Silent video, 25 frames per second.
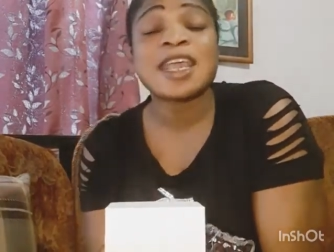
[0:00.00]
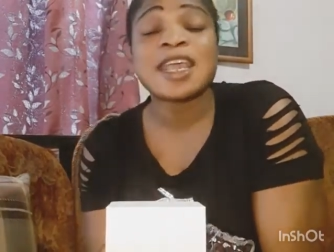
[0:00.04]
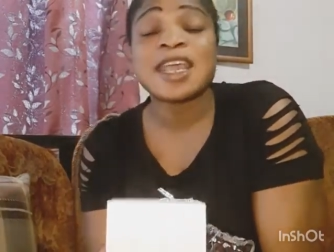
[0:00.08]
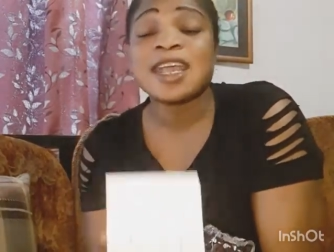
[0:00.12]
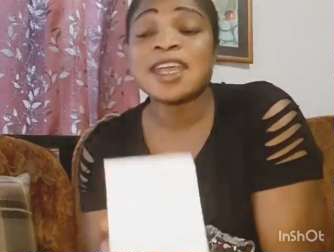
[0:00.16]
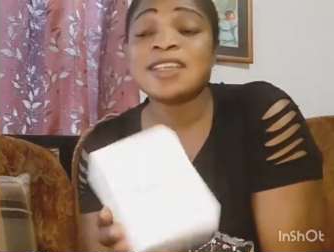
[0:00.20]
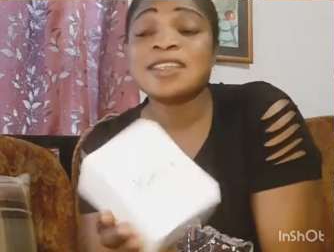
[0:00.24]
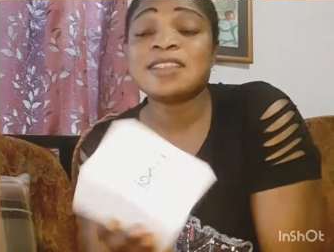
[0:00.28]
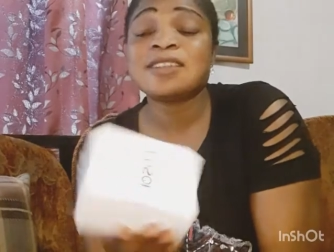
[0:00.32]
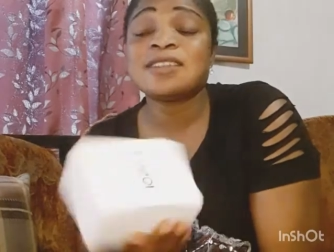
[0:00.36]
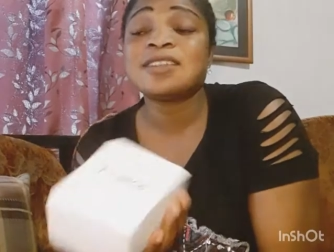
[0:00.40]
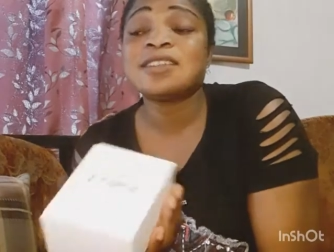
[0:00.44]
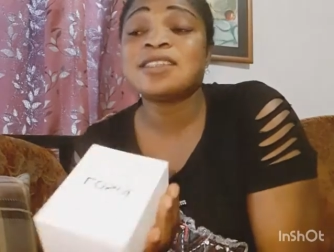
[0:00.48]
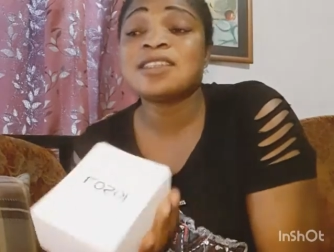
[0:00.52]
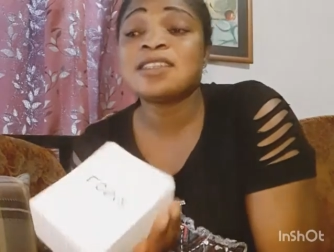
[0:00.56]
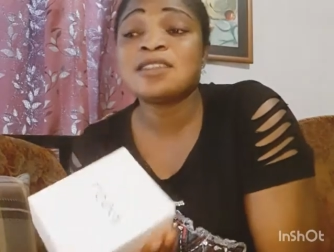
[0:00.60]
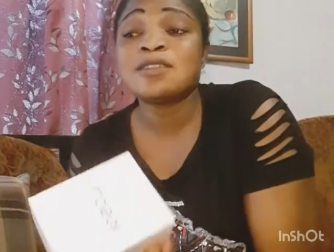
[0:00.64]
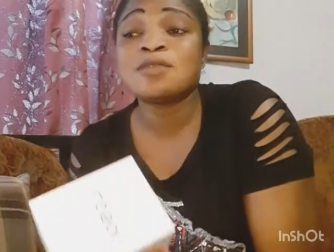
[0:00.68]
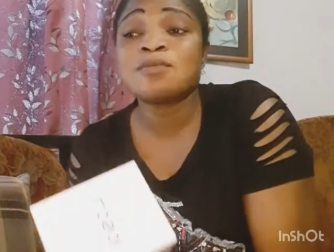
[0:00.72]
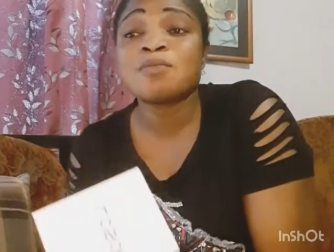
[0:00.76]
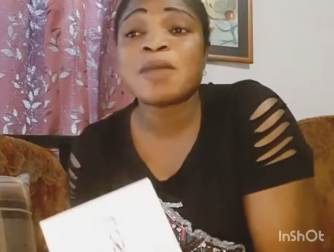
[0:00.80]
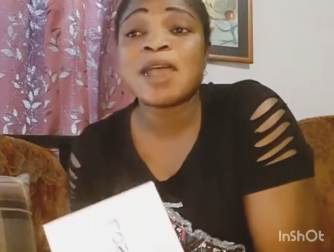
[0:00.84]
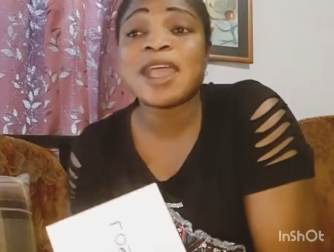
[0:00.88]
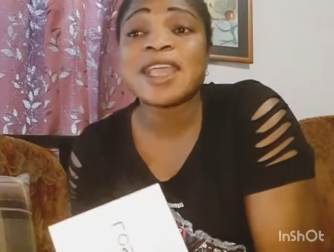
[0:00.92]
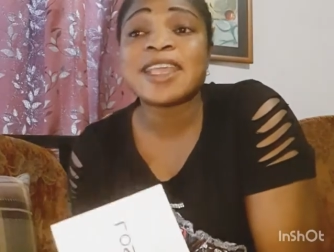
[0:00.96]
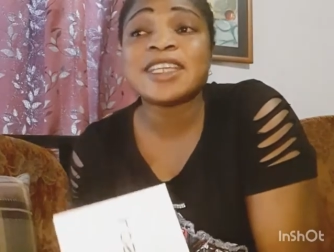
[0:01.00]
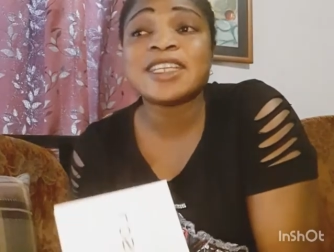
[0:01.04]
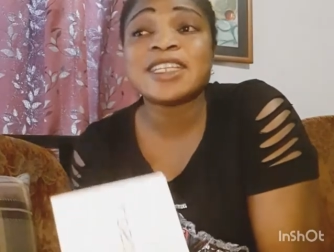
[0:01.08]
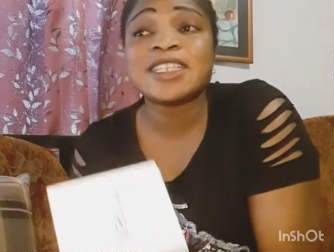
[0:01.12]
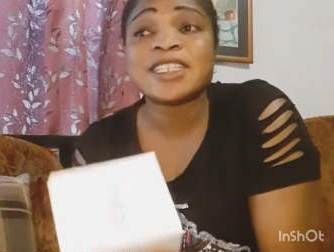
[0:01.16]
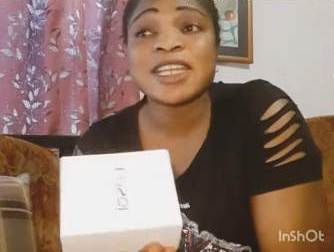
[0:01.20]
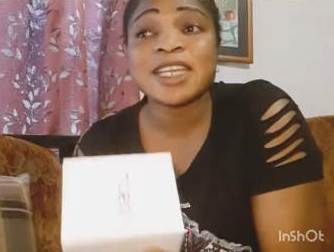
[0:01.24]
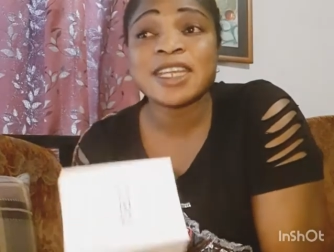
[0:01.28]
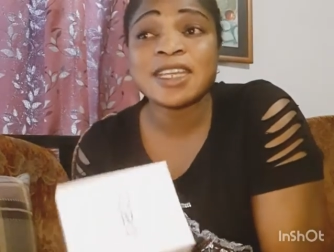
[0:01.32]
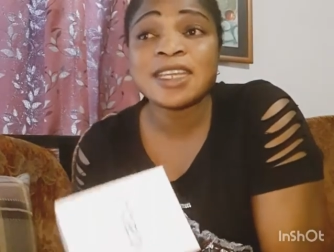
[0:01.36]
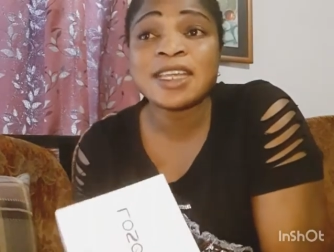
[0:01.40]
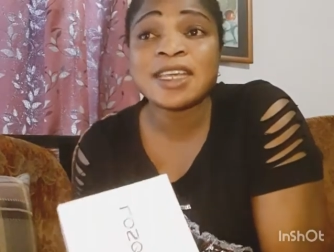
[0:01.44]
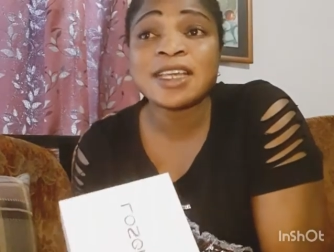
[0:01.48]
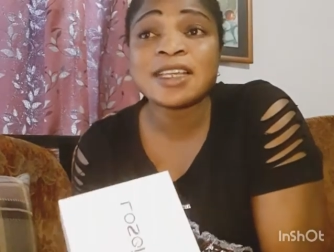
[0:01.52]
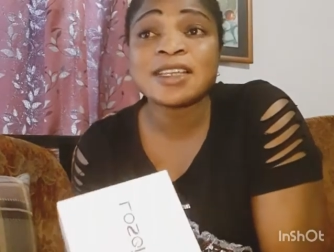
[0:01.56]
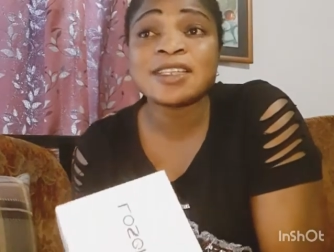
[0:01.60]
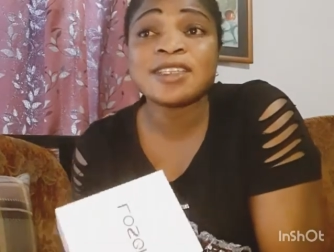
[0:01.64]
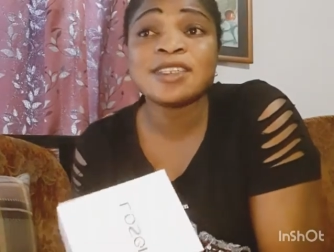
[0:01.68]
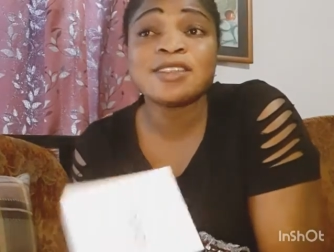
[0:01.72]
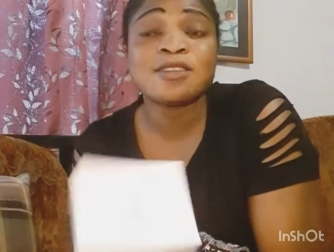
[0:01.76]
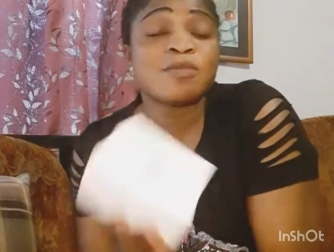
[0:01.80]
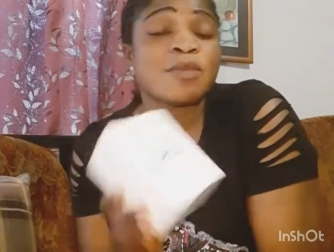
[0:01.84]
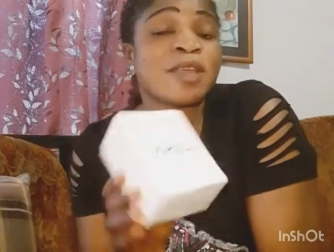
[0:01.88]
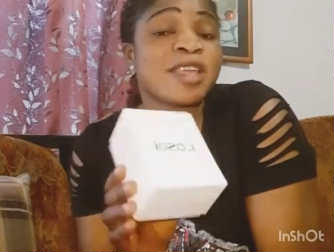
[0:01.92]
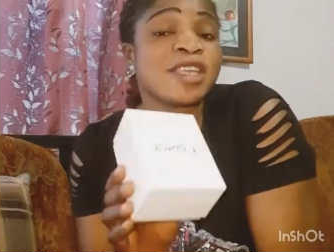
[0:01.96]
Guys, this my channel,
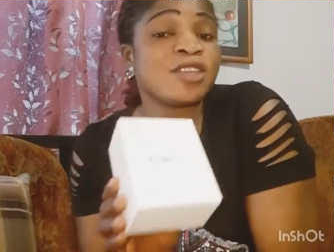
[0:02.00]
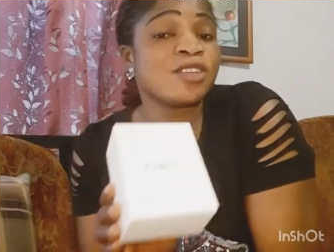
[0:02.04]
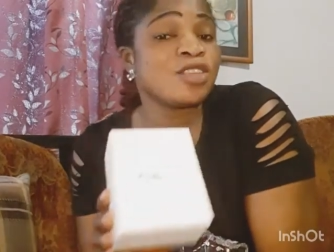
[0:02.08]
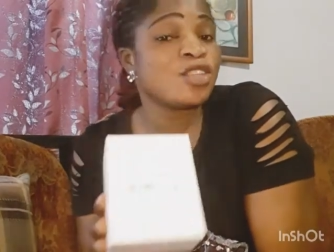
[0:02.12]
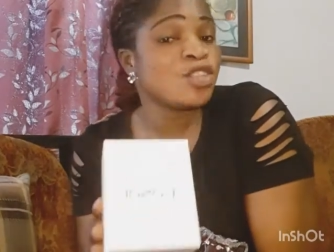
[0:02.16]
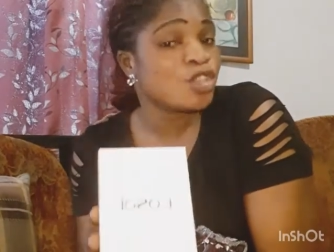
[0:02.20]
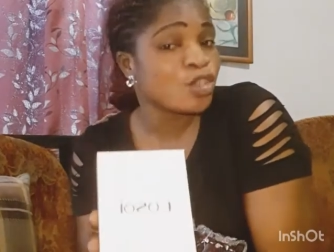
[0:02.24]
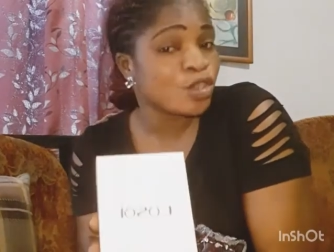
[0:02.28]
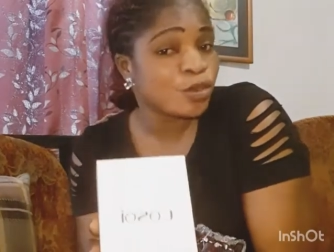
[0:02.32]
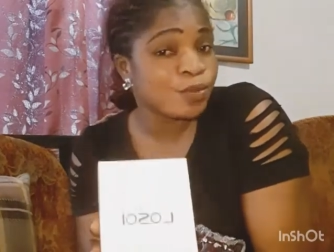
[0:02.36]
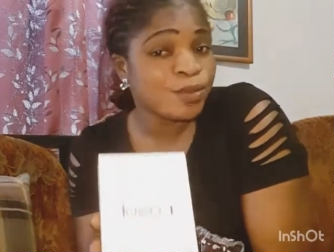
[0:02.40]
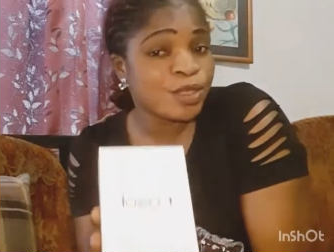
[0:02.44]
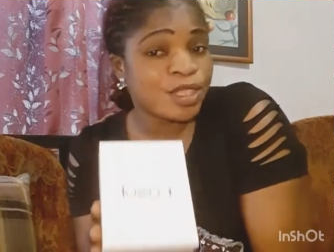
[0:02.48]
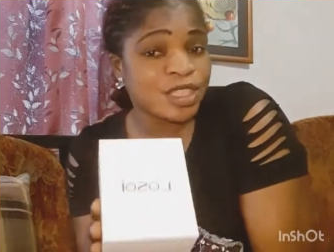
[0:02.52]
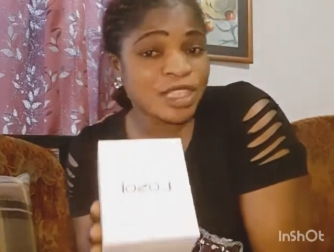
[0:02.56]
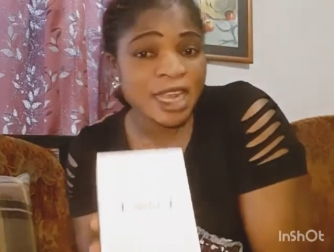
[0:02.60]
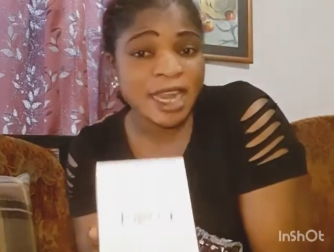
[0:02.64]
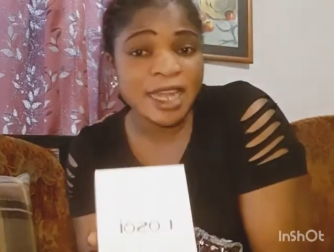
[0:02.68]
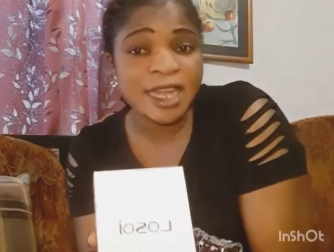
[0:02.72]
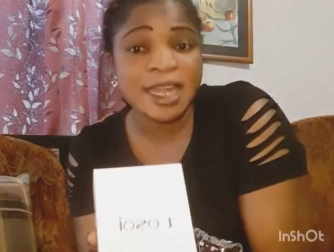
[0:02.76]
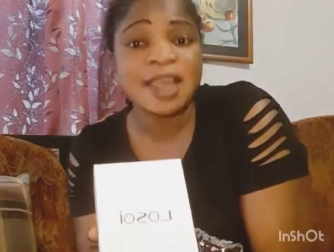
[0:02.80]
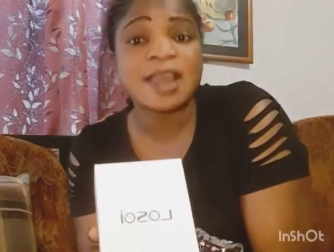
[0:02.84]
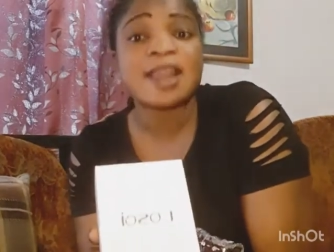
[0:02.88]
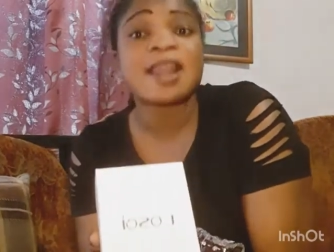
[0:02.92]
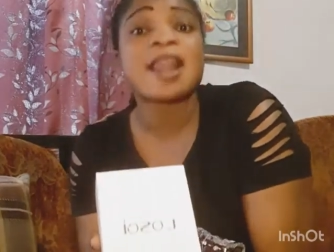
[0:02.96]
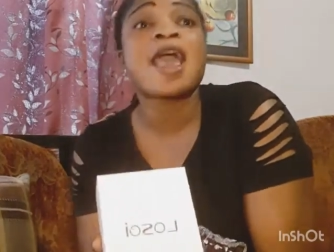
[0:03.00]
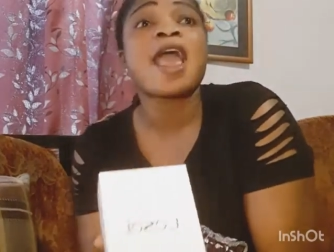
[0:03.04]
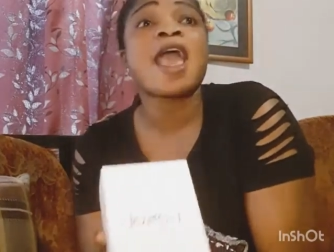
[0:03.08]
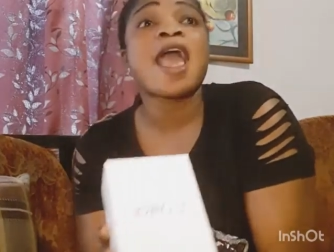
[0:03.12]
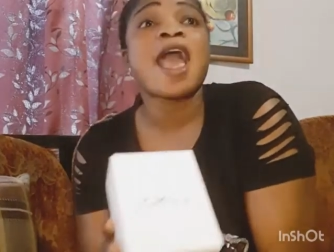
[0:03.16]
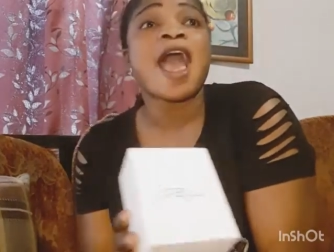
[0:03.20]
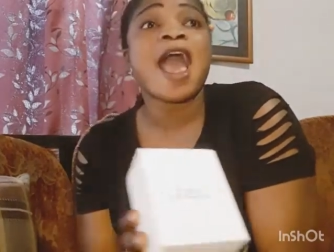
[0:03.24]
this my YouTube channel.